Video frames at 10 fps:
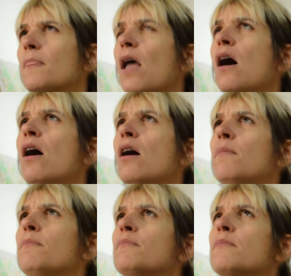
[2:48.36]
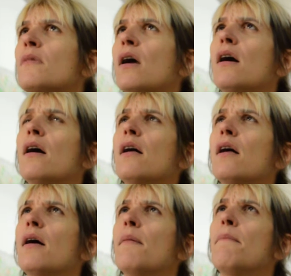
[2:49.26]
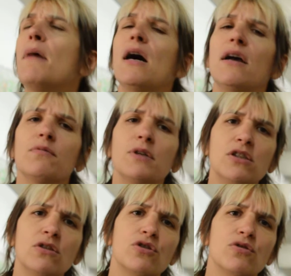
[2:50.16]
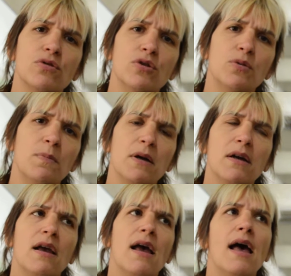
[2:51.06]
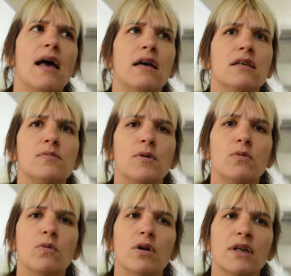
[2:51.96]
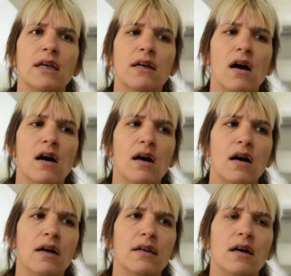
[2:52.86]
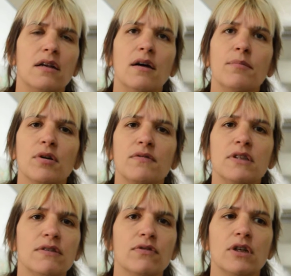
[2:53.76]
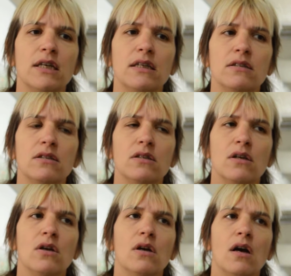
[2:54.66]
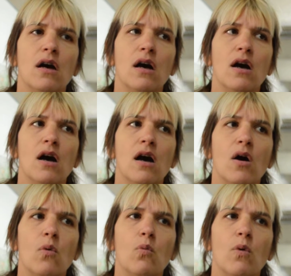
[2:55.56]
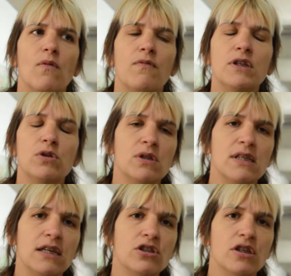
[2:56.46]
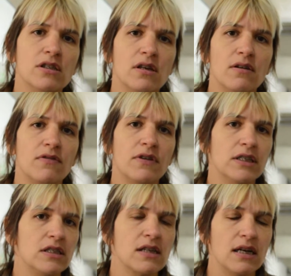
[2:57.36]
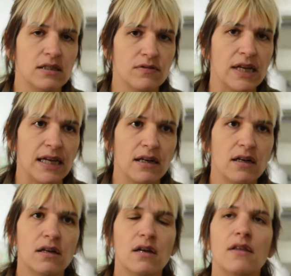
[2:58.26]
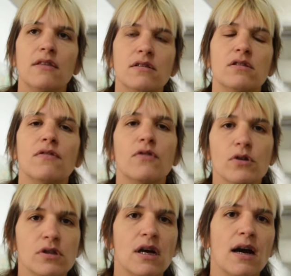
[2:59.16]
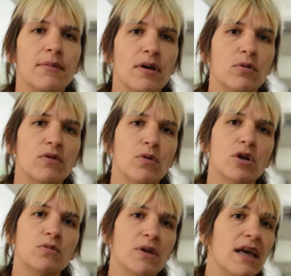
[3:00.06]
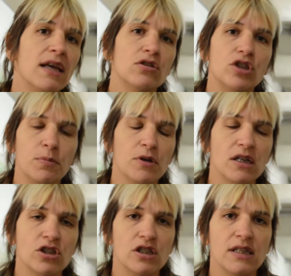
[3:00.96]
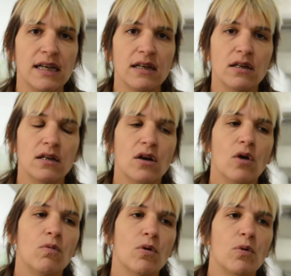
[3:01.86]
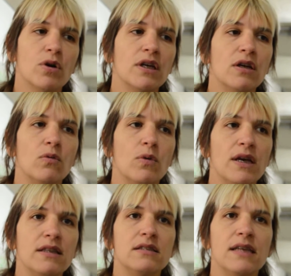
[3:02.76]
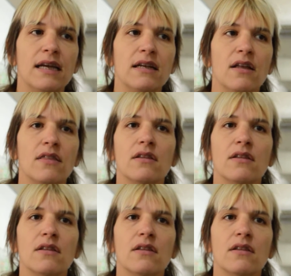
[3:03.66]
My research group has been working on a number of different visualizations of various kinds of data. This is the first time that we've worked with energy production data. We're working with data